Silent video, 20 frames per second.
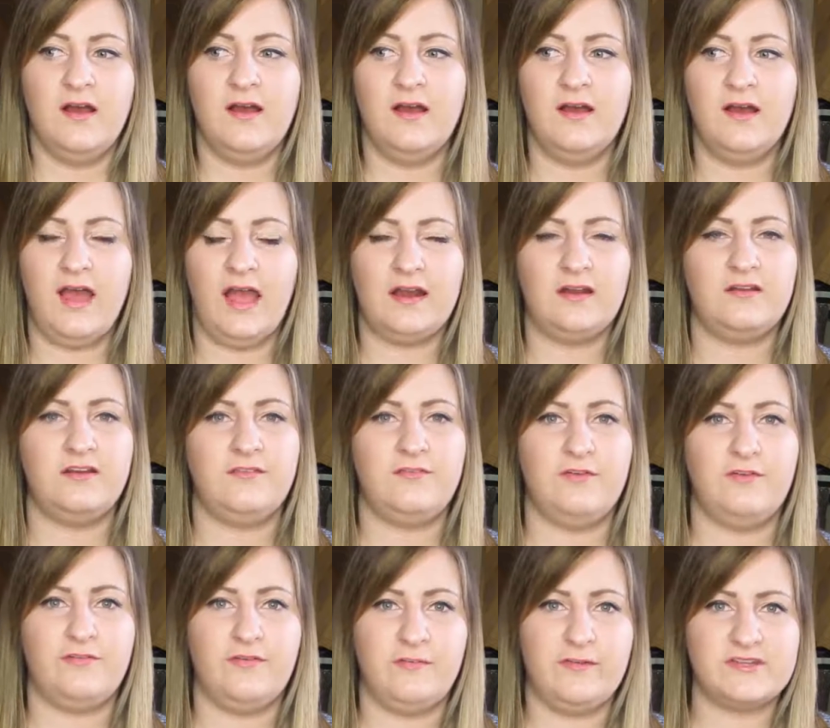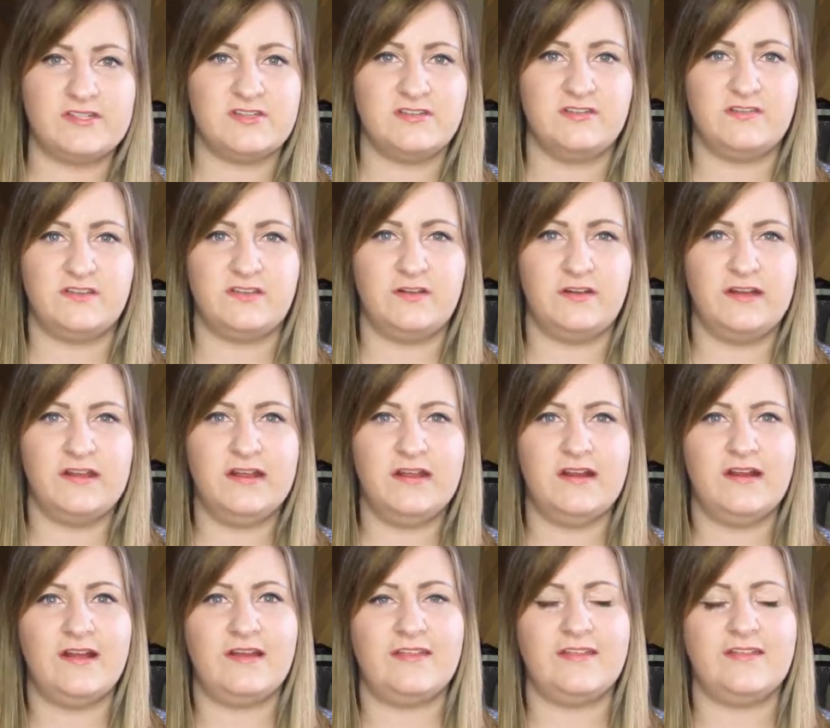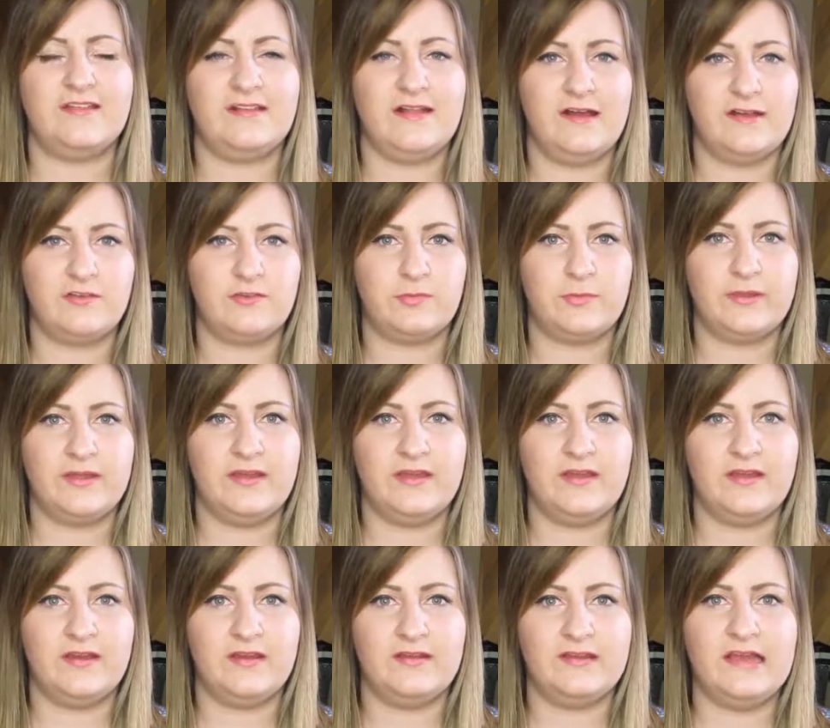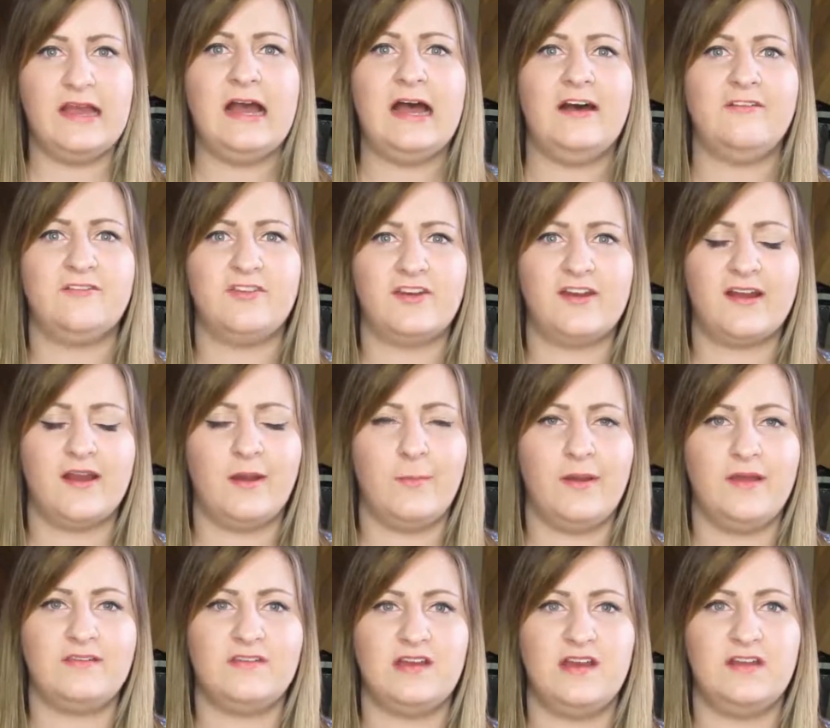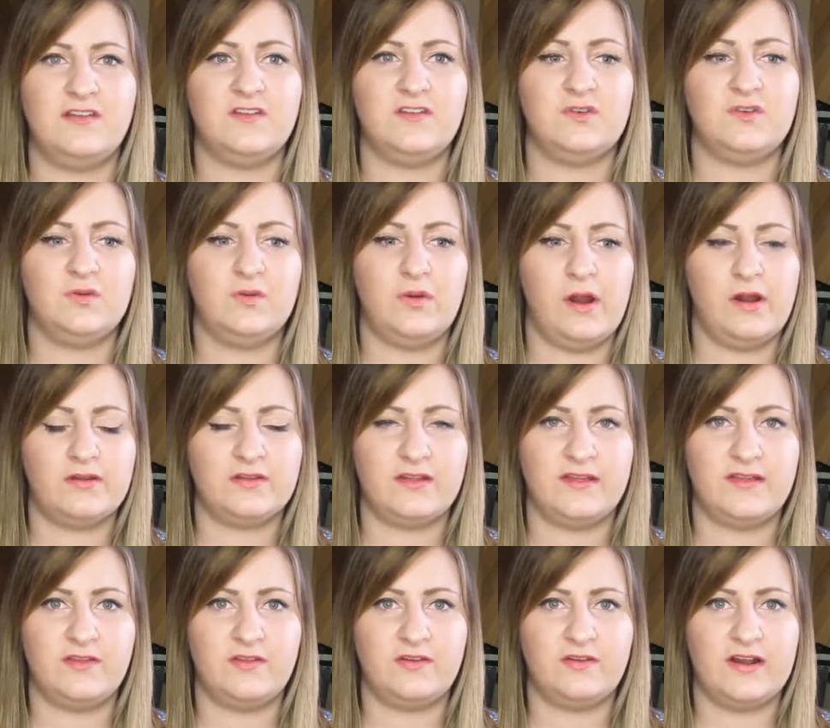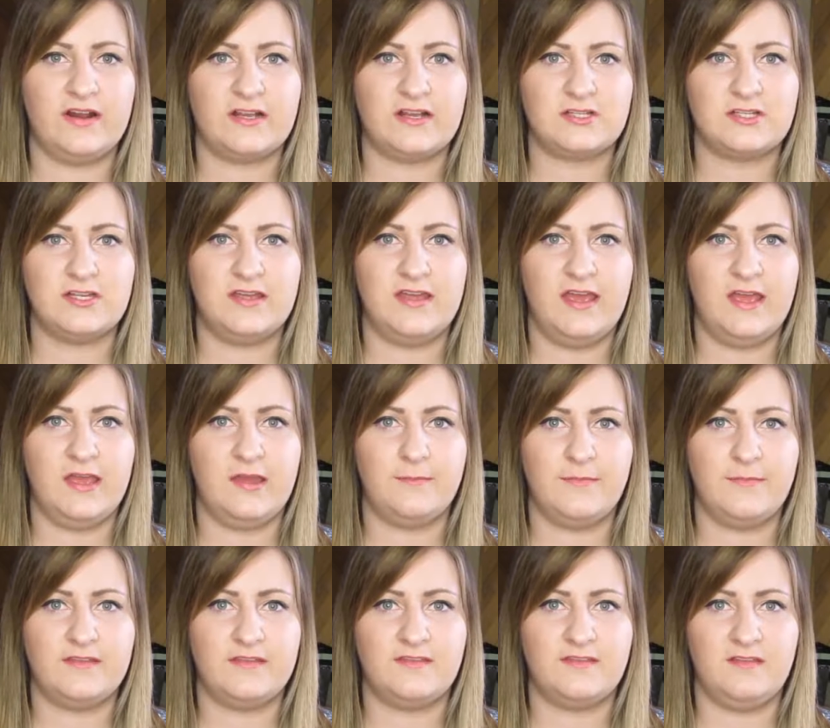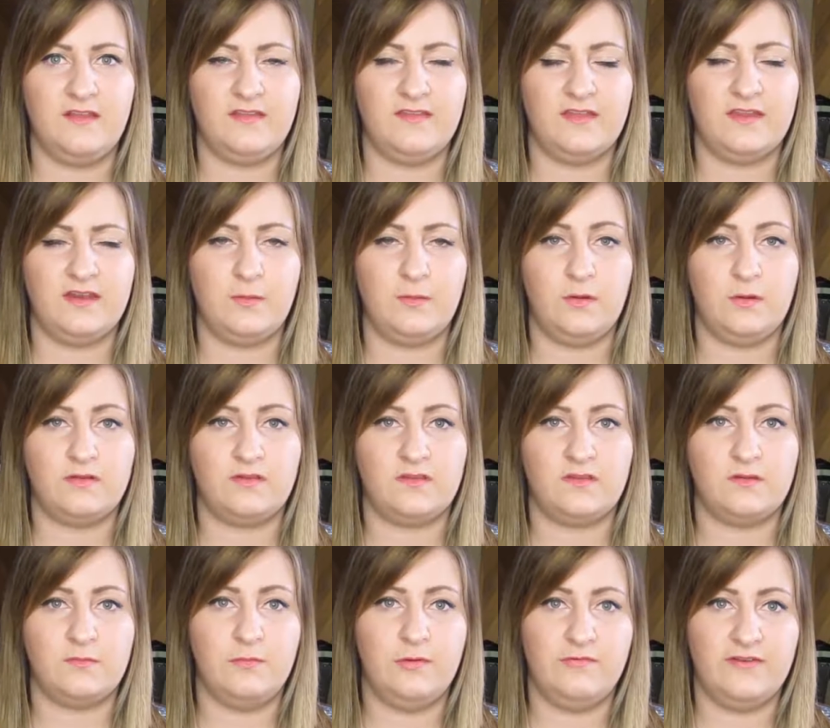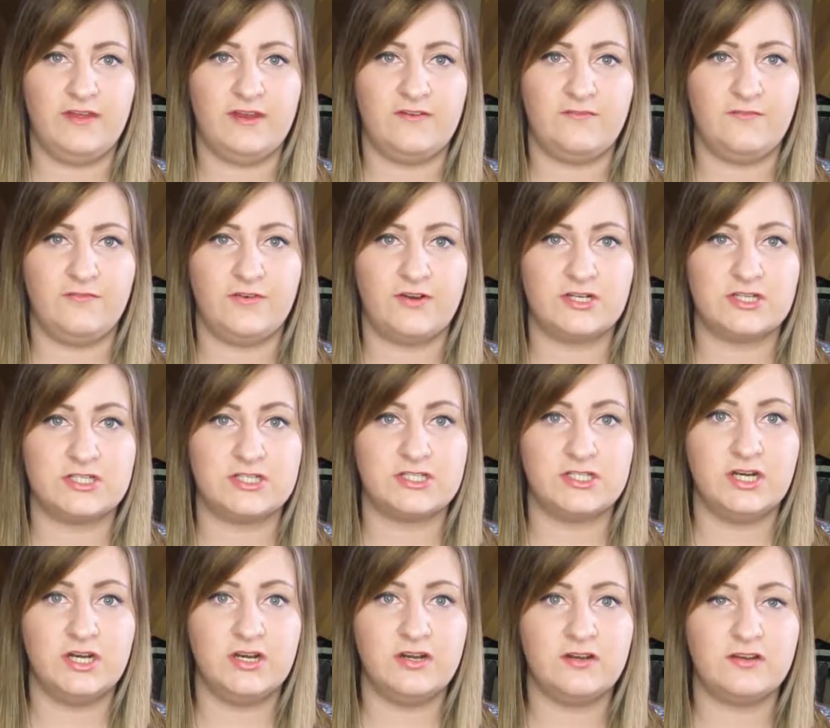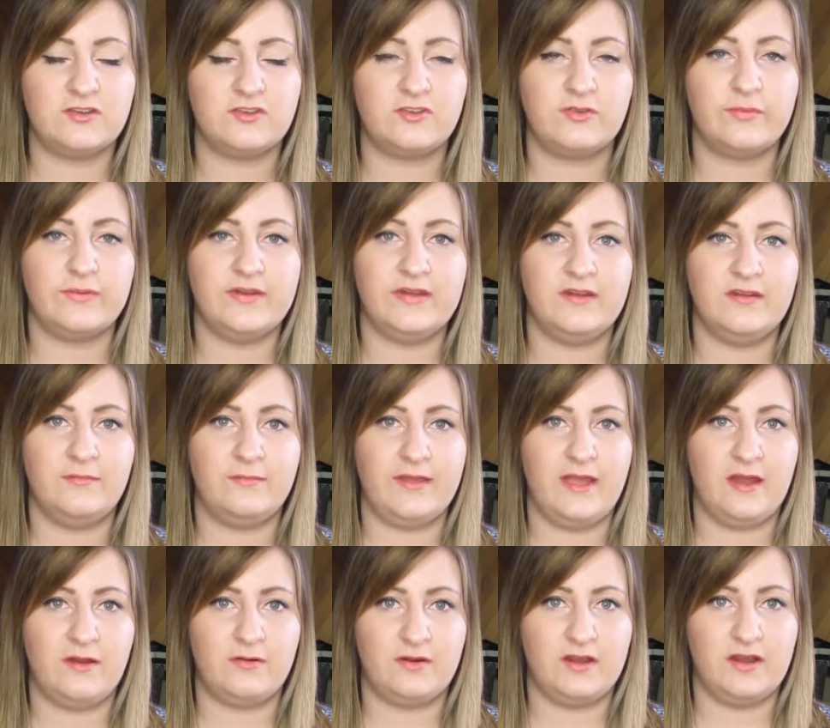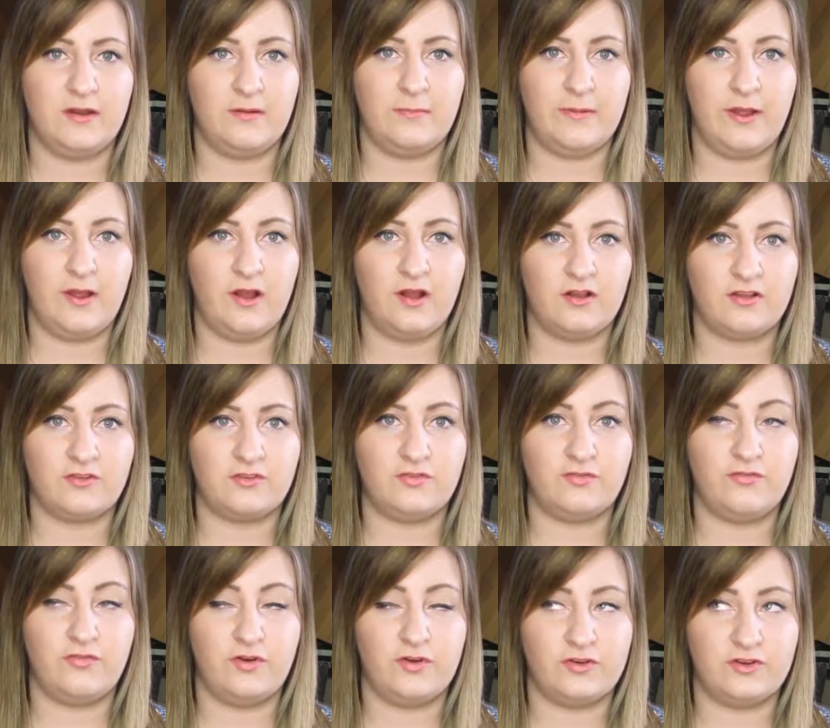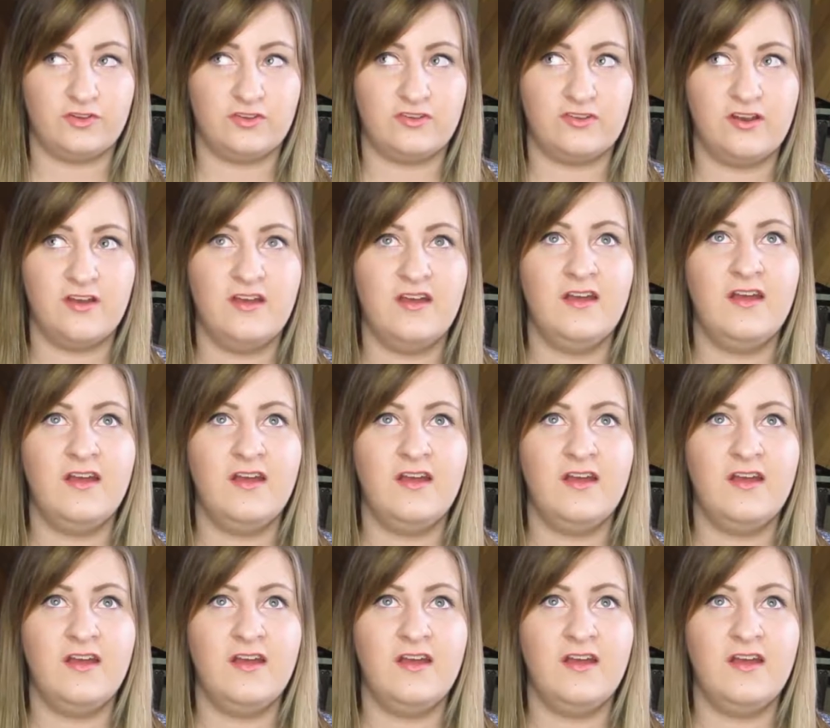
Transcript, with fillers: I don't even know if I mentioned this on here I think last weekend yeah after I got my tattoo our landlord actually came and said that he wants to move in for sure so we need to be out of here by August 1st